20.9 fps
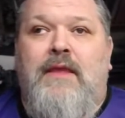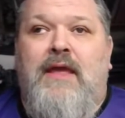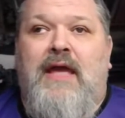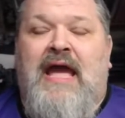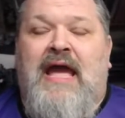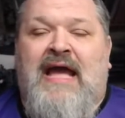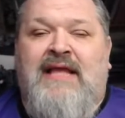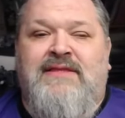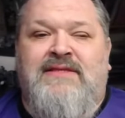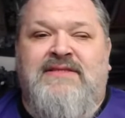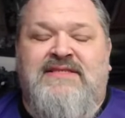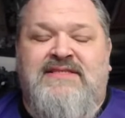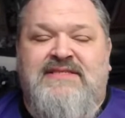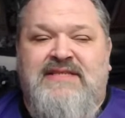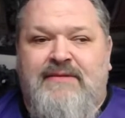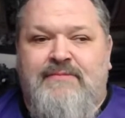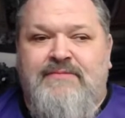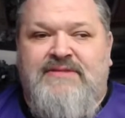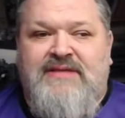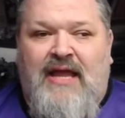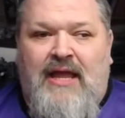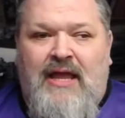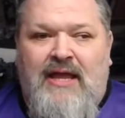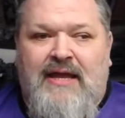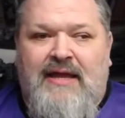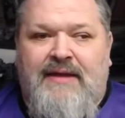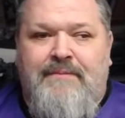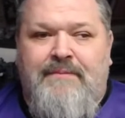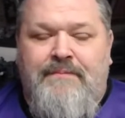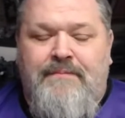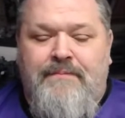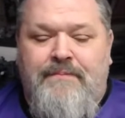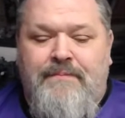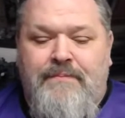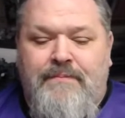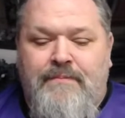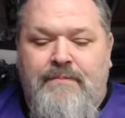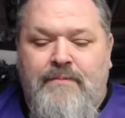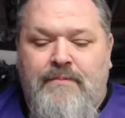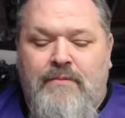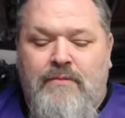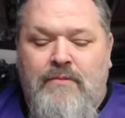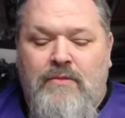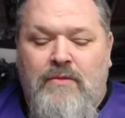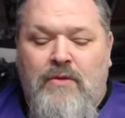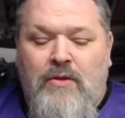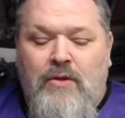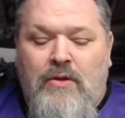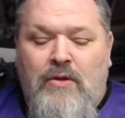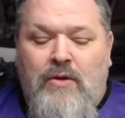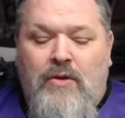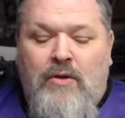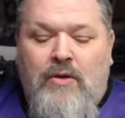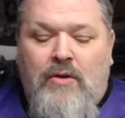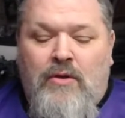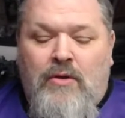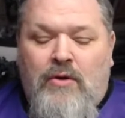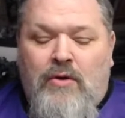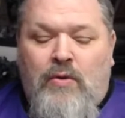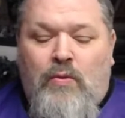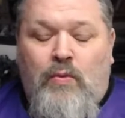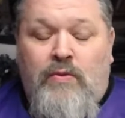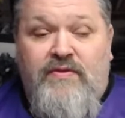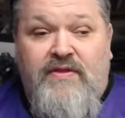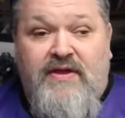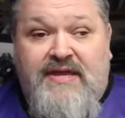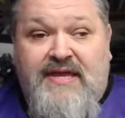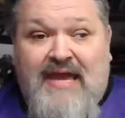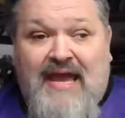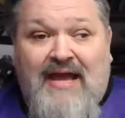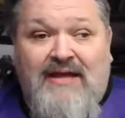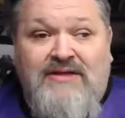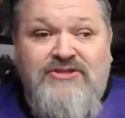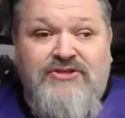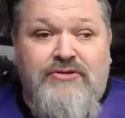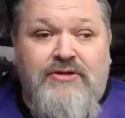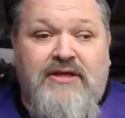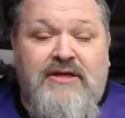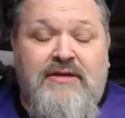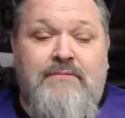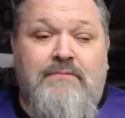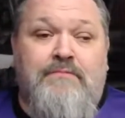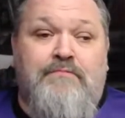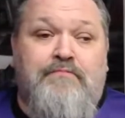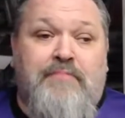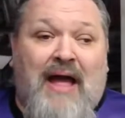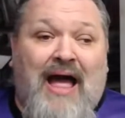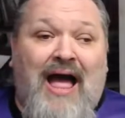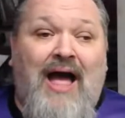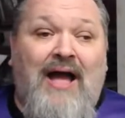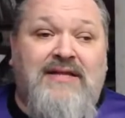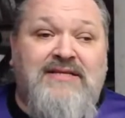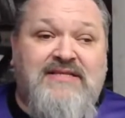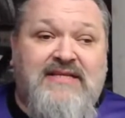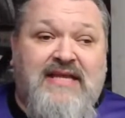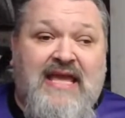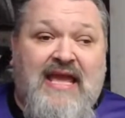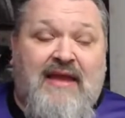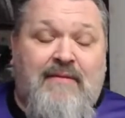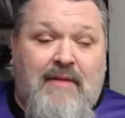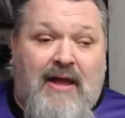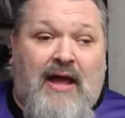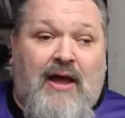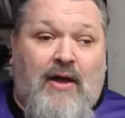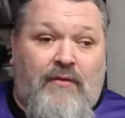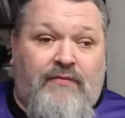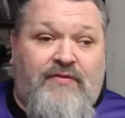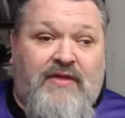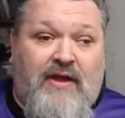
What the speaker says: at the same time, when the Kazurkin box came out,